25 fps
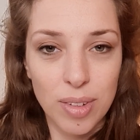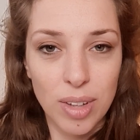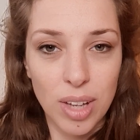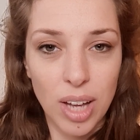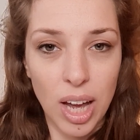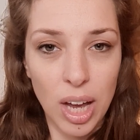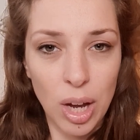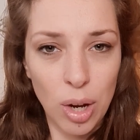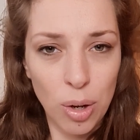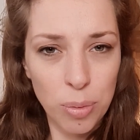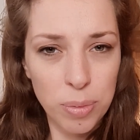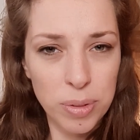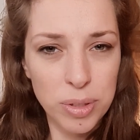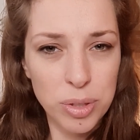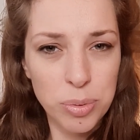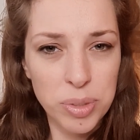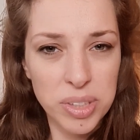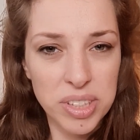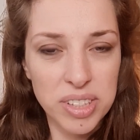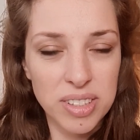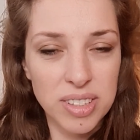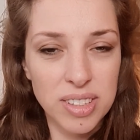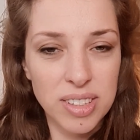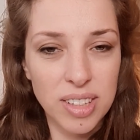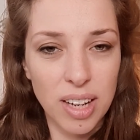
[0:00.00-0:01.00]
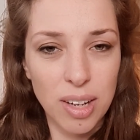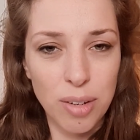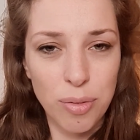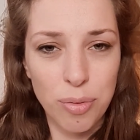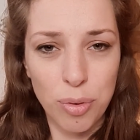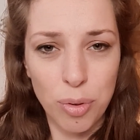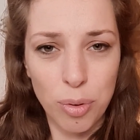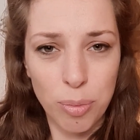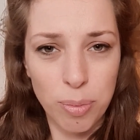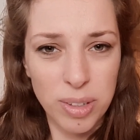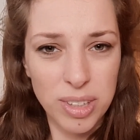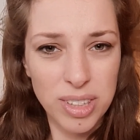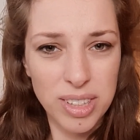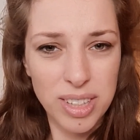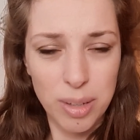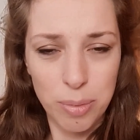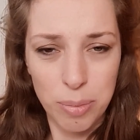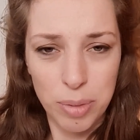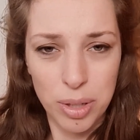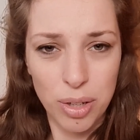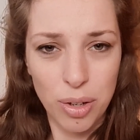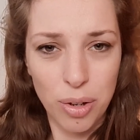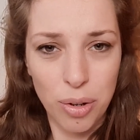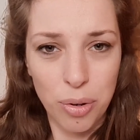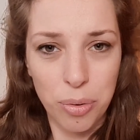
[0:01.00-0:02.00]
I hope this was insightful. Please let me
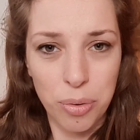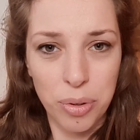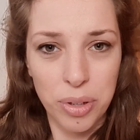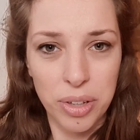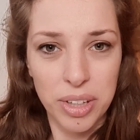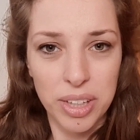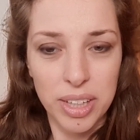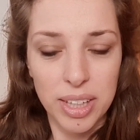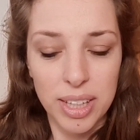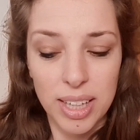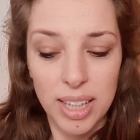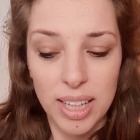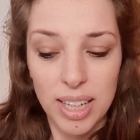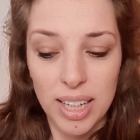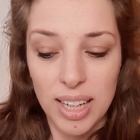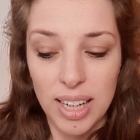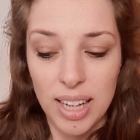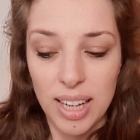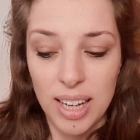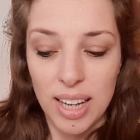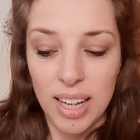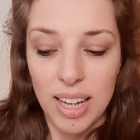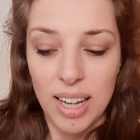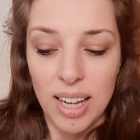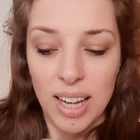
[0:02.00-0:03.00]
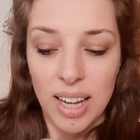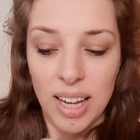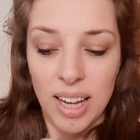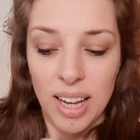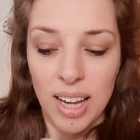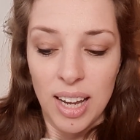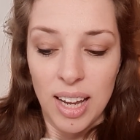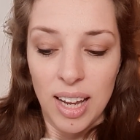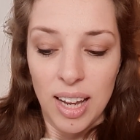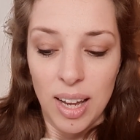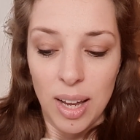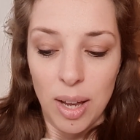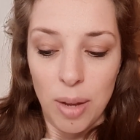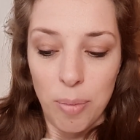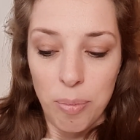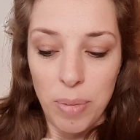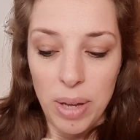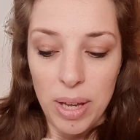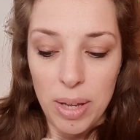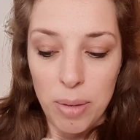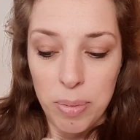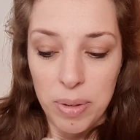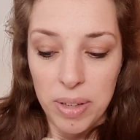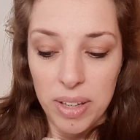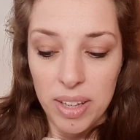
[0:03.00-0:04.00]
know. And
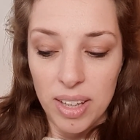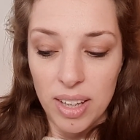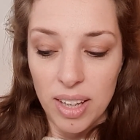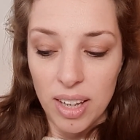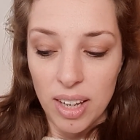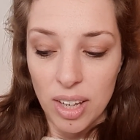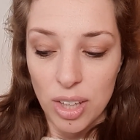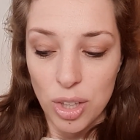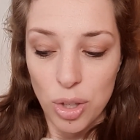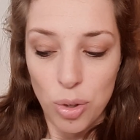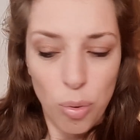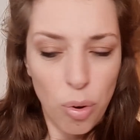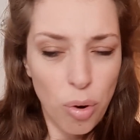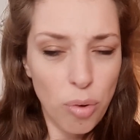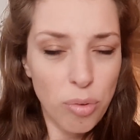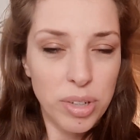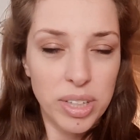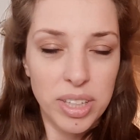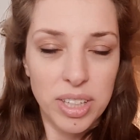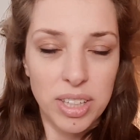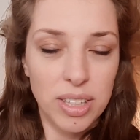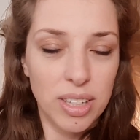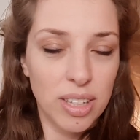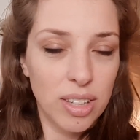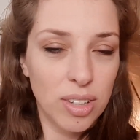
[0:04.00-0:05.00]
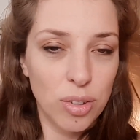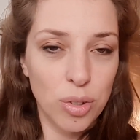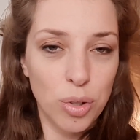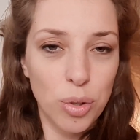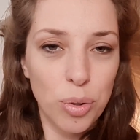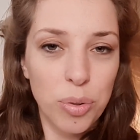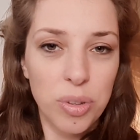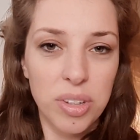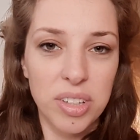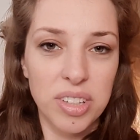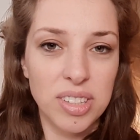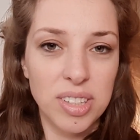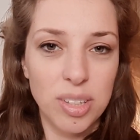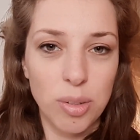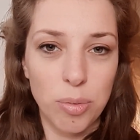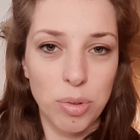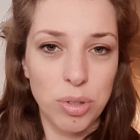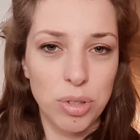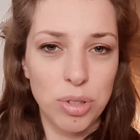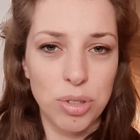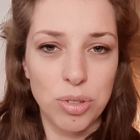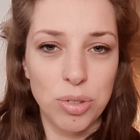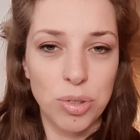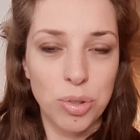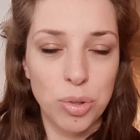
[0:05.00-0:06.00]
maybe you already knew this, it was
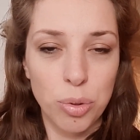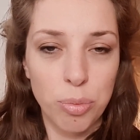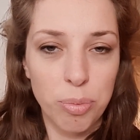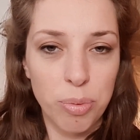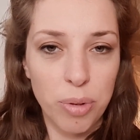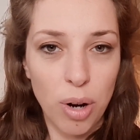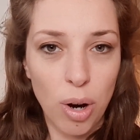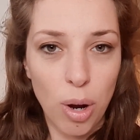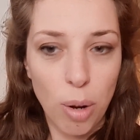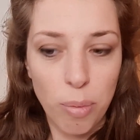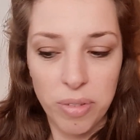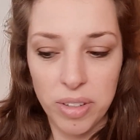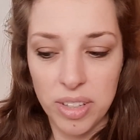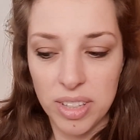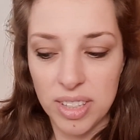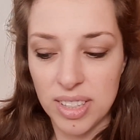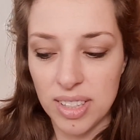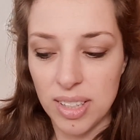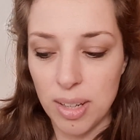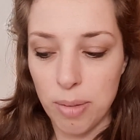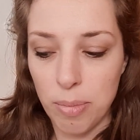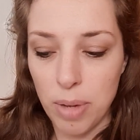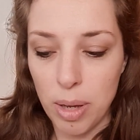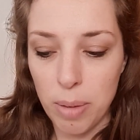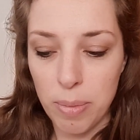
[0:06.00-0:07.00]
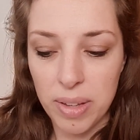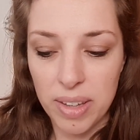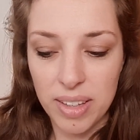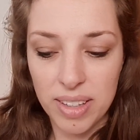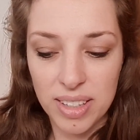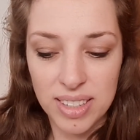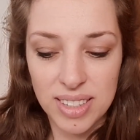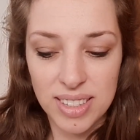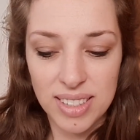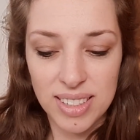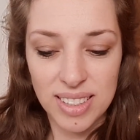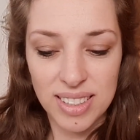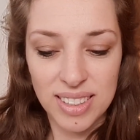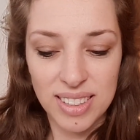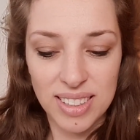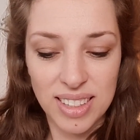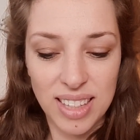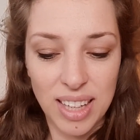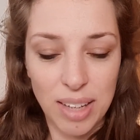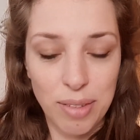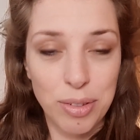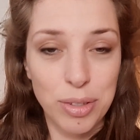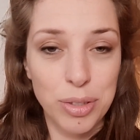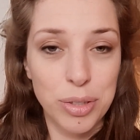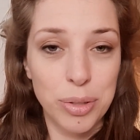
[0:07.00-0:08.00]
super obvious, and maybe this
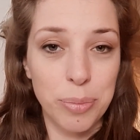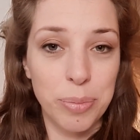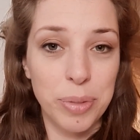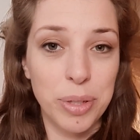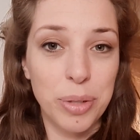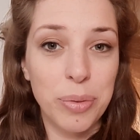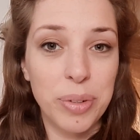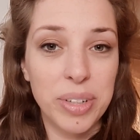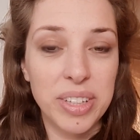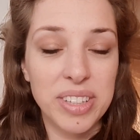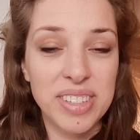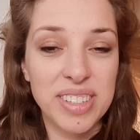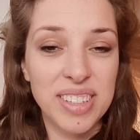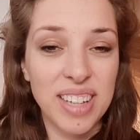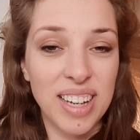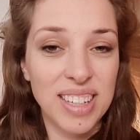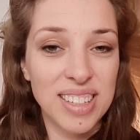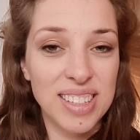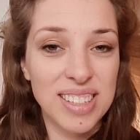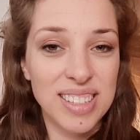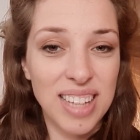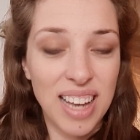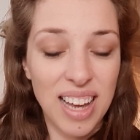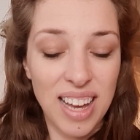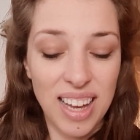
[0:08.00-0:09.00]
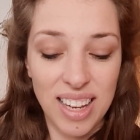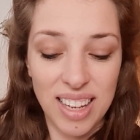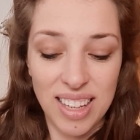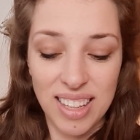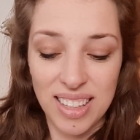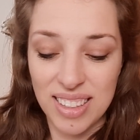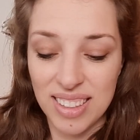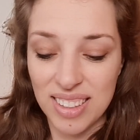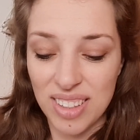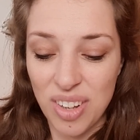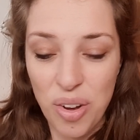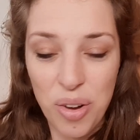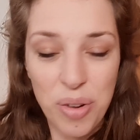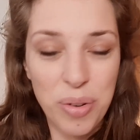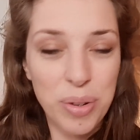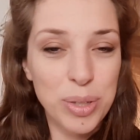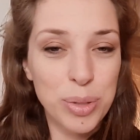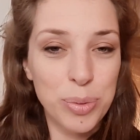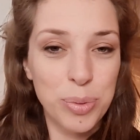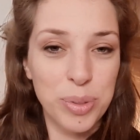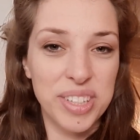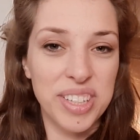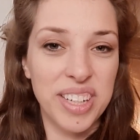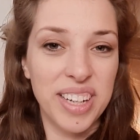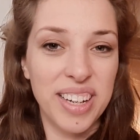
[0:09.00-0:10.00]
gave you some new insights. I always
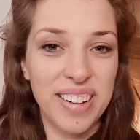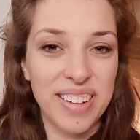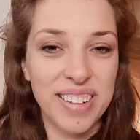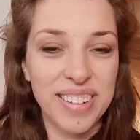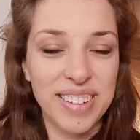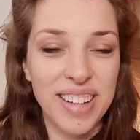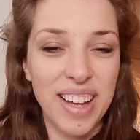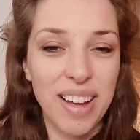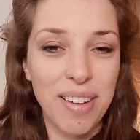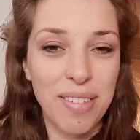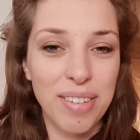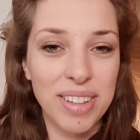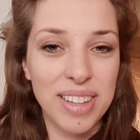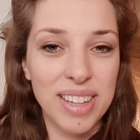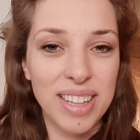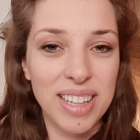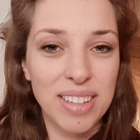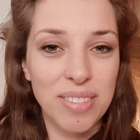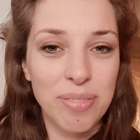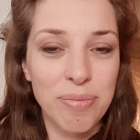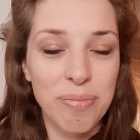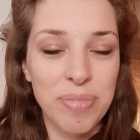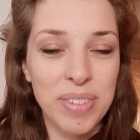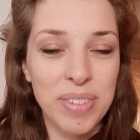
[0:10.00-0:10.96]
want to hear everything.